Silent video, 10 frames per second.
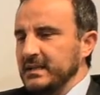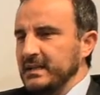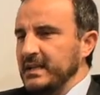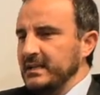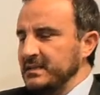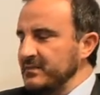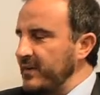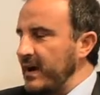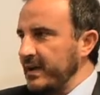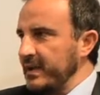
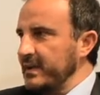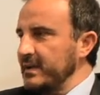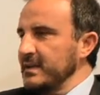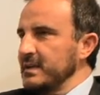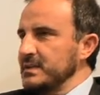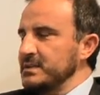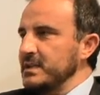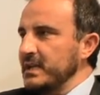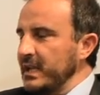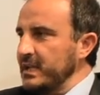identifying
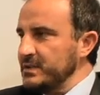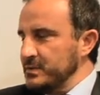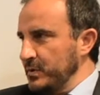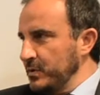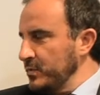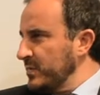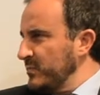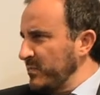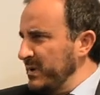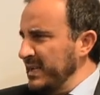the need to use
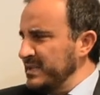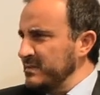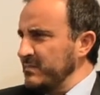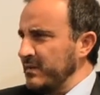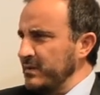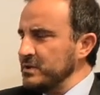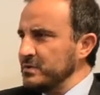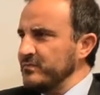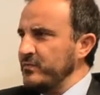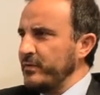mobility and
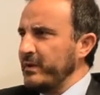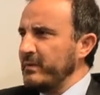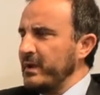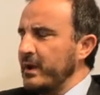migration for